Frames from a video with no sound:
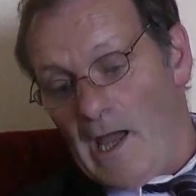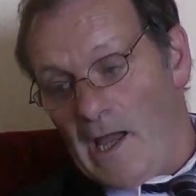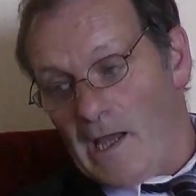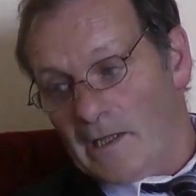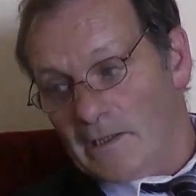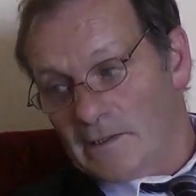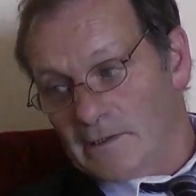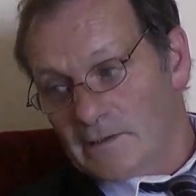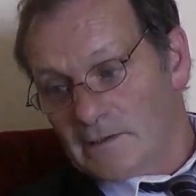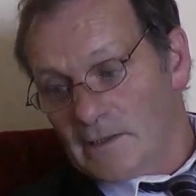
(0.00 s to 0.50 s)

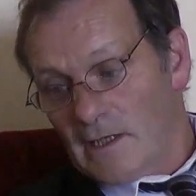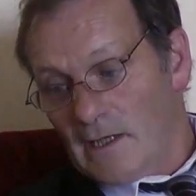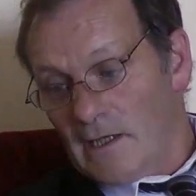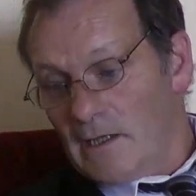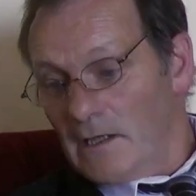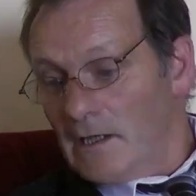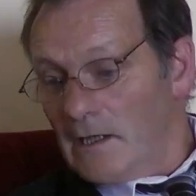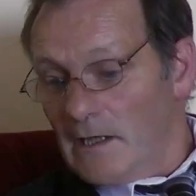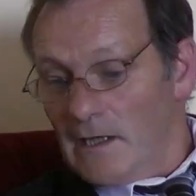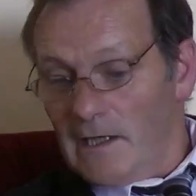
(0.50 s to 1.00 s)
And
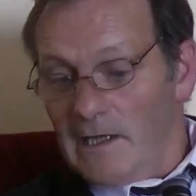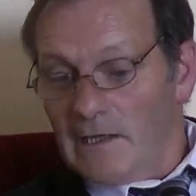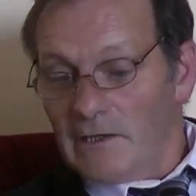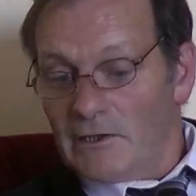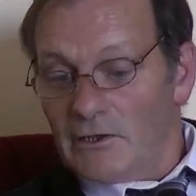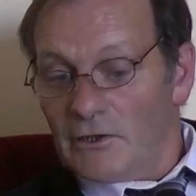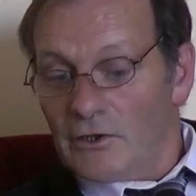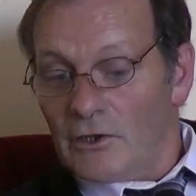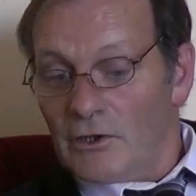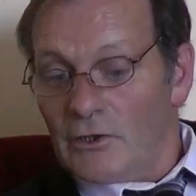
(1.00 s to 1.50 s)

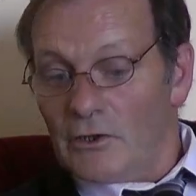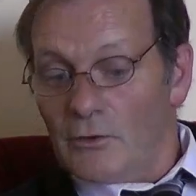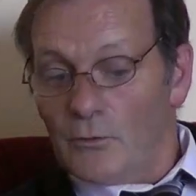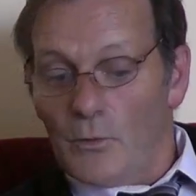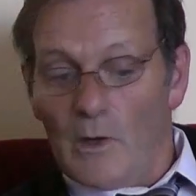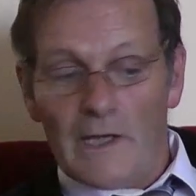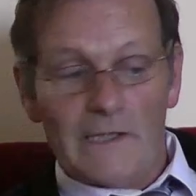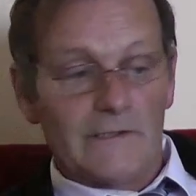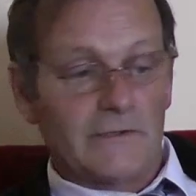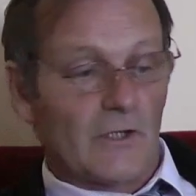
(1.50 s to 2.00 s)
it
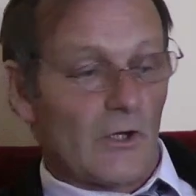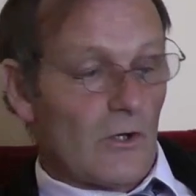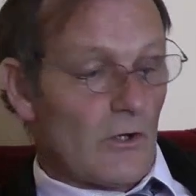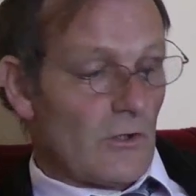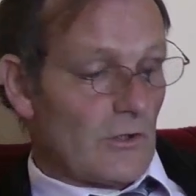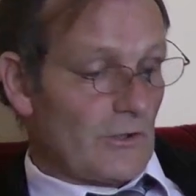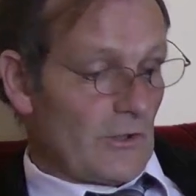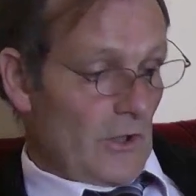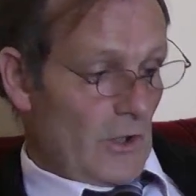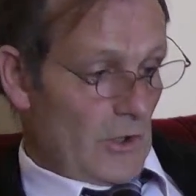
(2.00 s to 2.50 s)
went
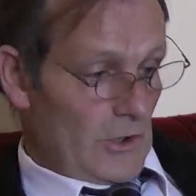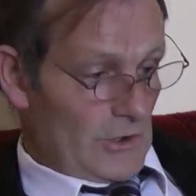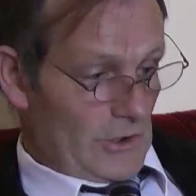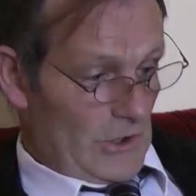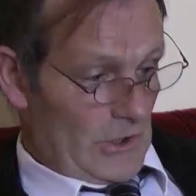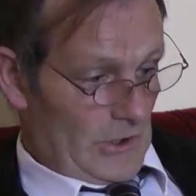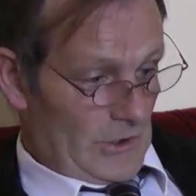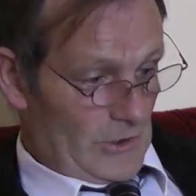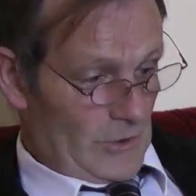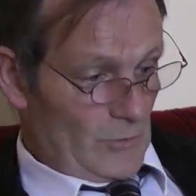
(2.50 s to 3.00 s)
on
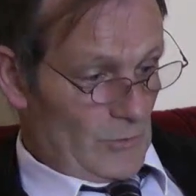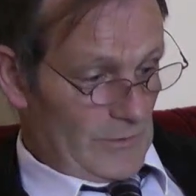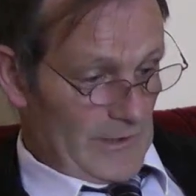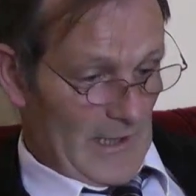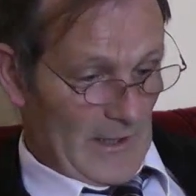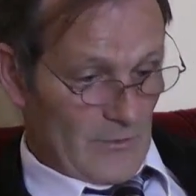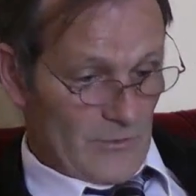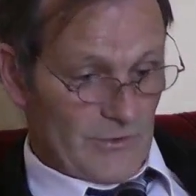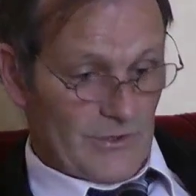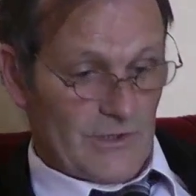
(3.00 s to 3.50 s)
until
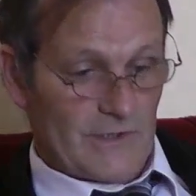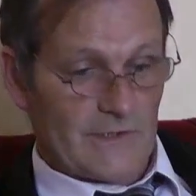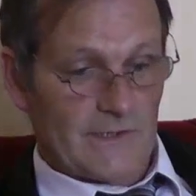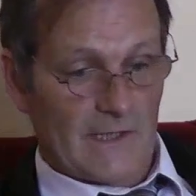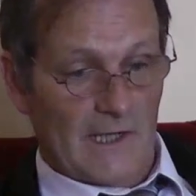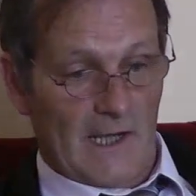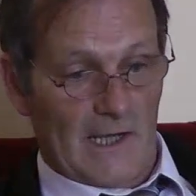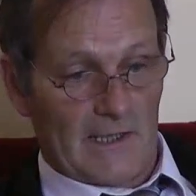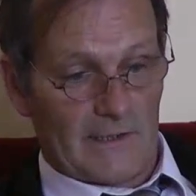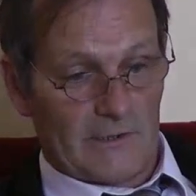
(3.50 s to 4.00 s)

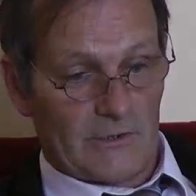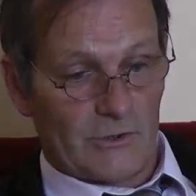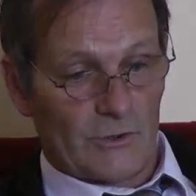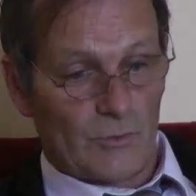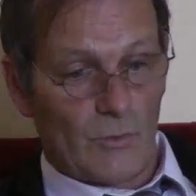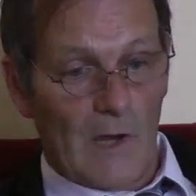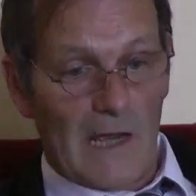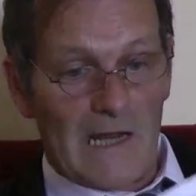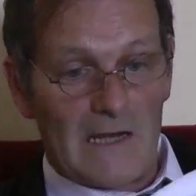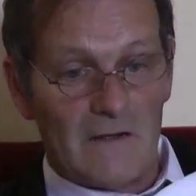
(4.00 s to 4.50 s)

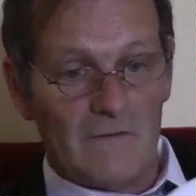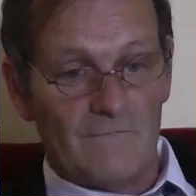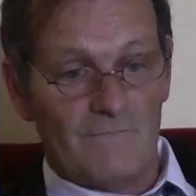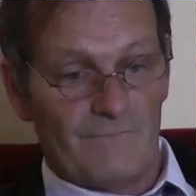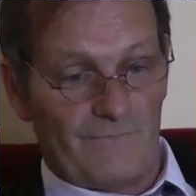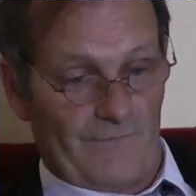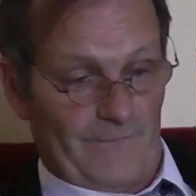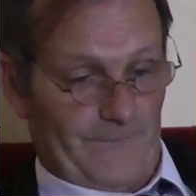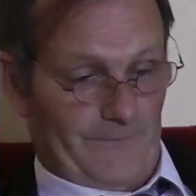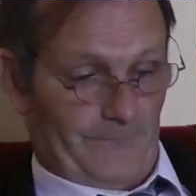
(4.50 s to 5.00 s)

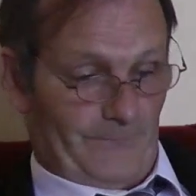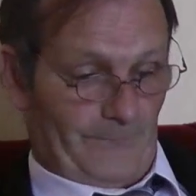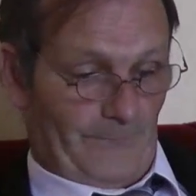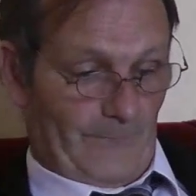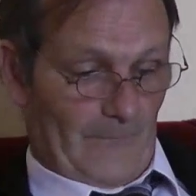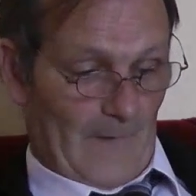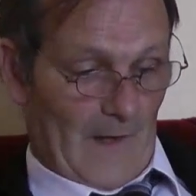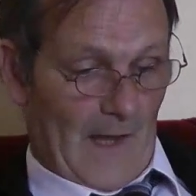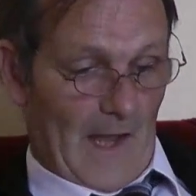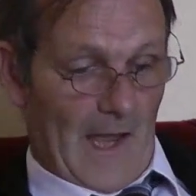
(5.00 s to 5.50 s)
2012,
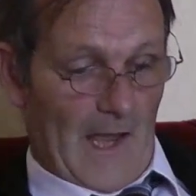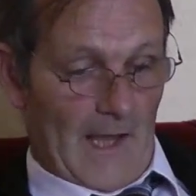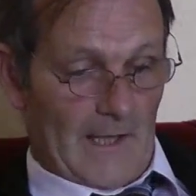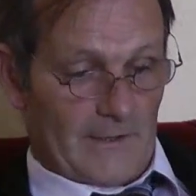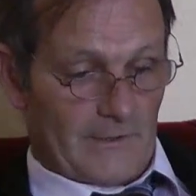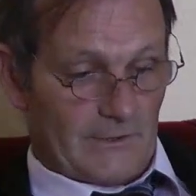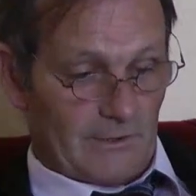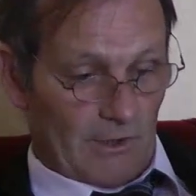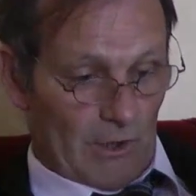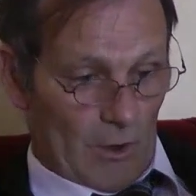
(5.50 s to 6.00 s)

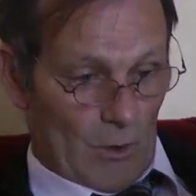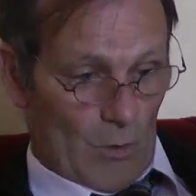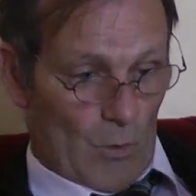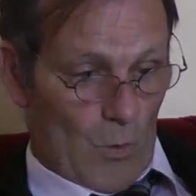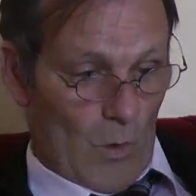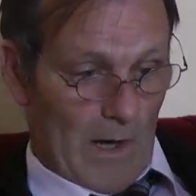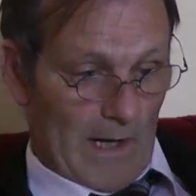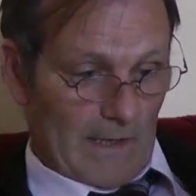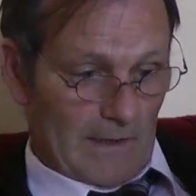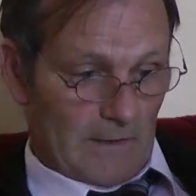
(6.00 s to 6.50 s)
and
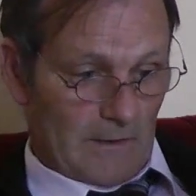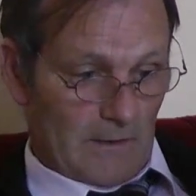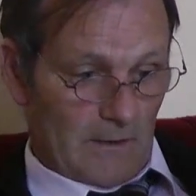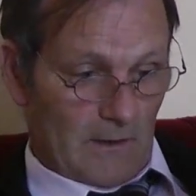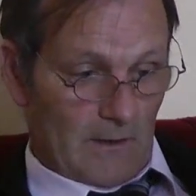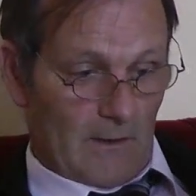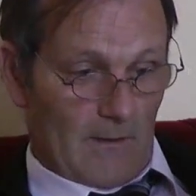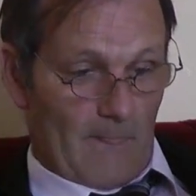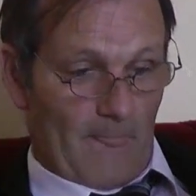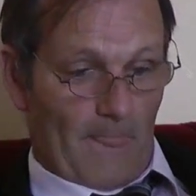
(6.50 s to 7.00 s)

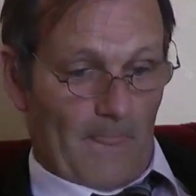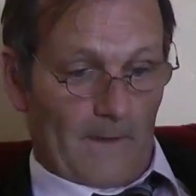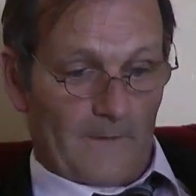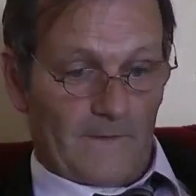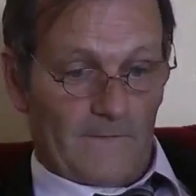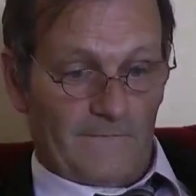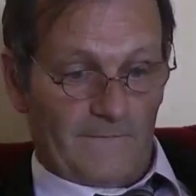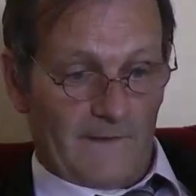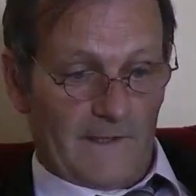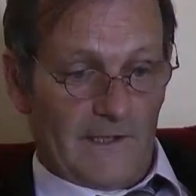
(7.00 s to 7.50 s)
when
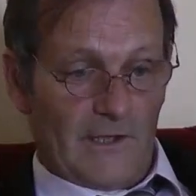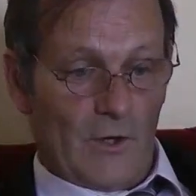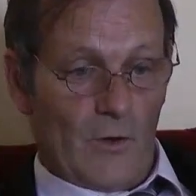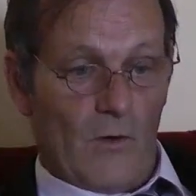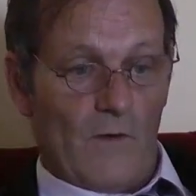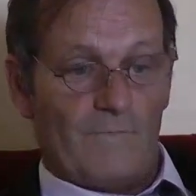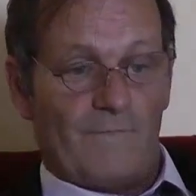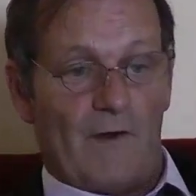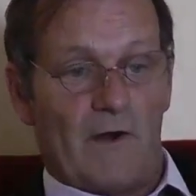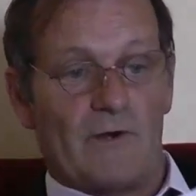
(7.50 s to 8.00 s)
the
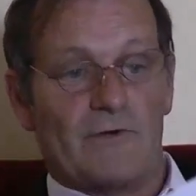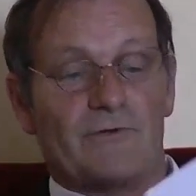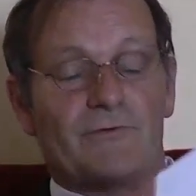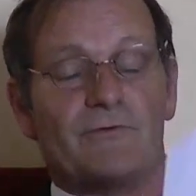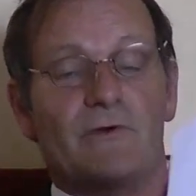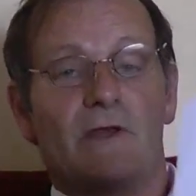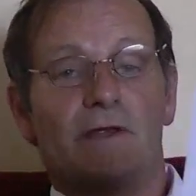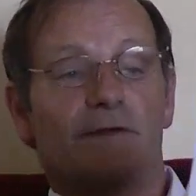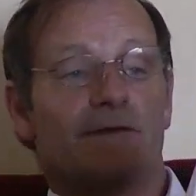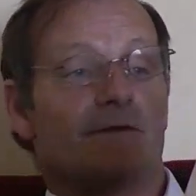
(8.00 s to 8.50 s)
CEO of
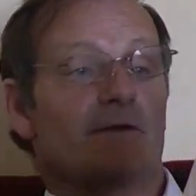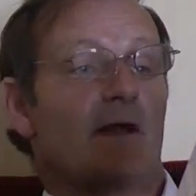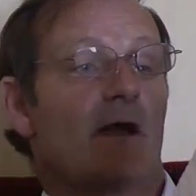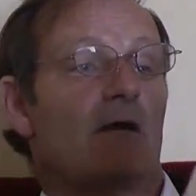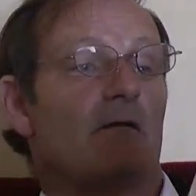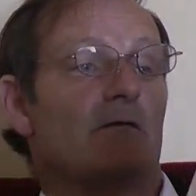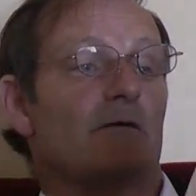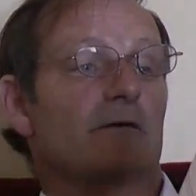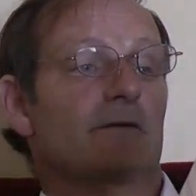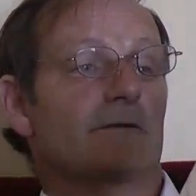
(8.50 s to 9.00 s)
Horse Racing
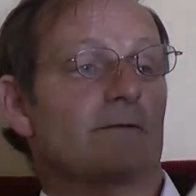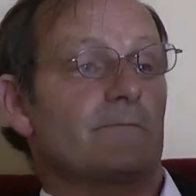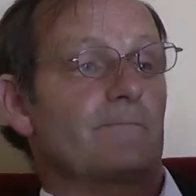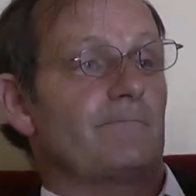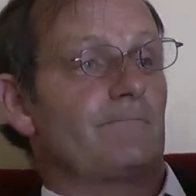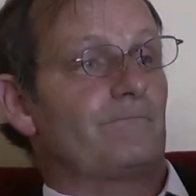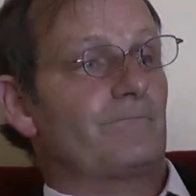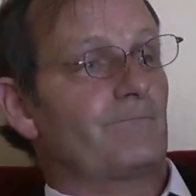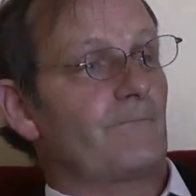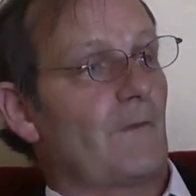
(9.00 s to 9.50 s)
Ireland,
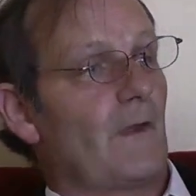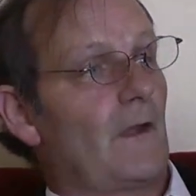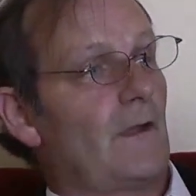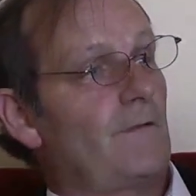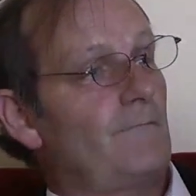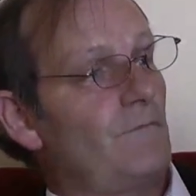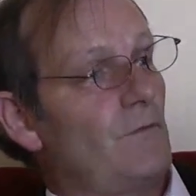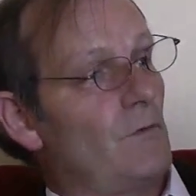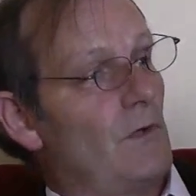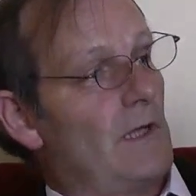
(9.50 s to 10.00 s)

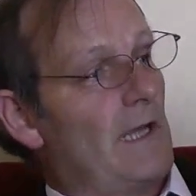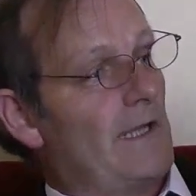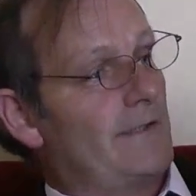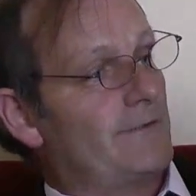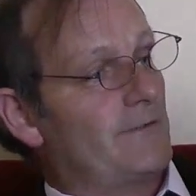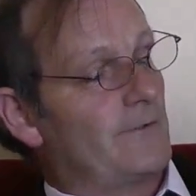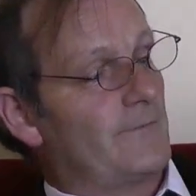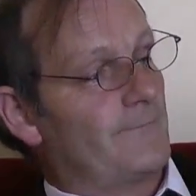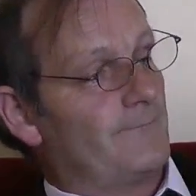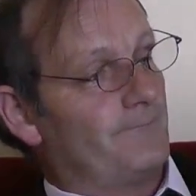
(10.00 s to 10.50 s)
I'll give you a
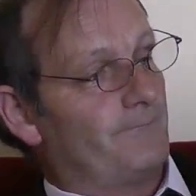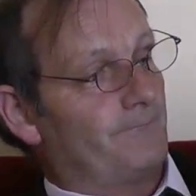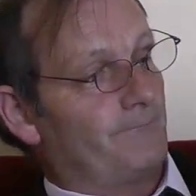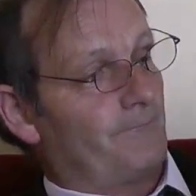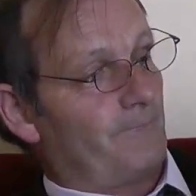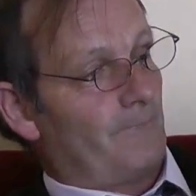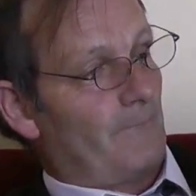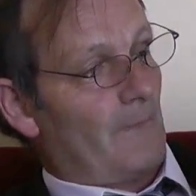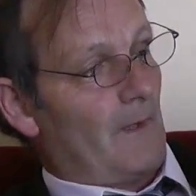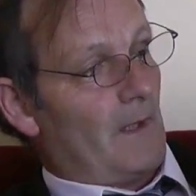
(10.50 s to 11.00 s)
letter,
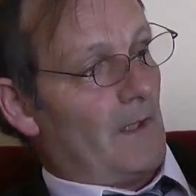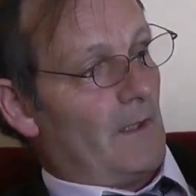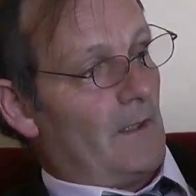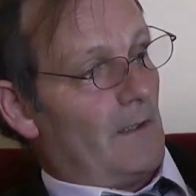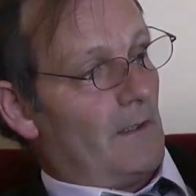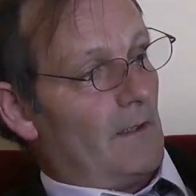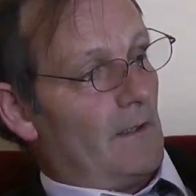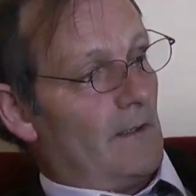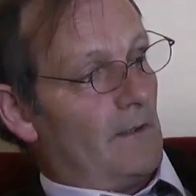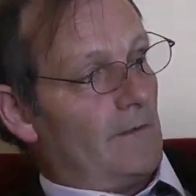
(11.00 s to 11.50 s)

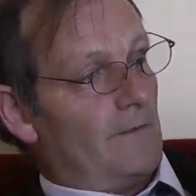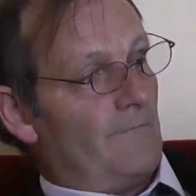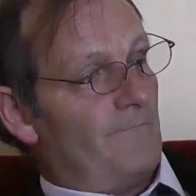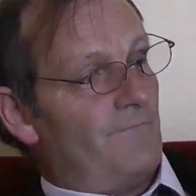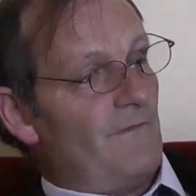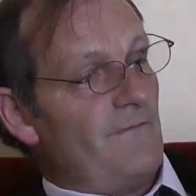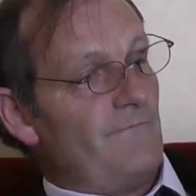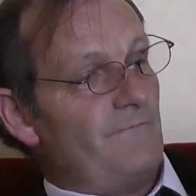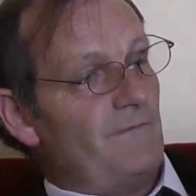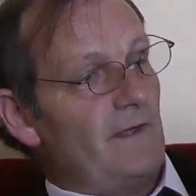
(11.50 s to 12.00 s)

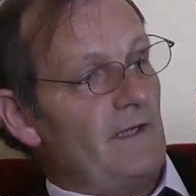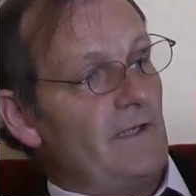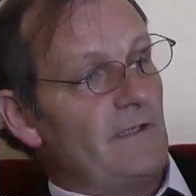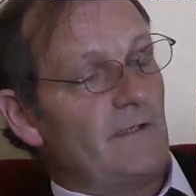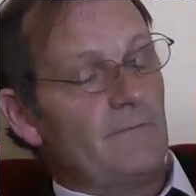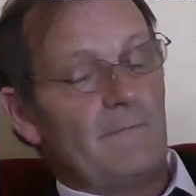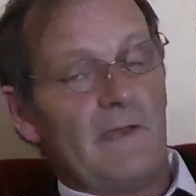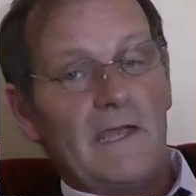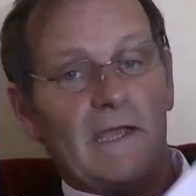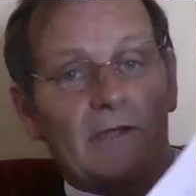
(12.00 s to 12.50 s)
the
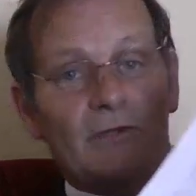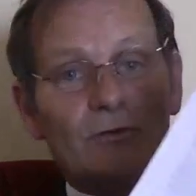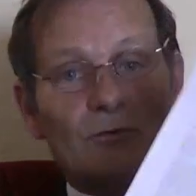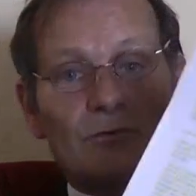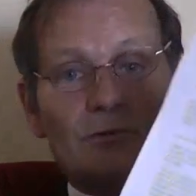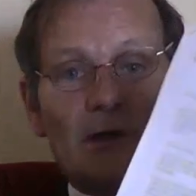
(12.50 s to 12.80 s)
15th of May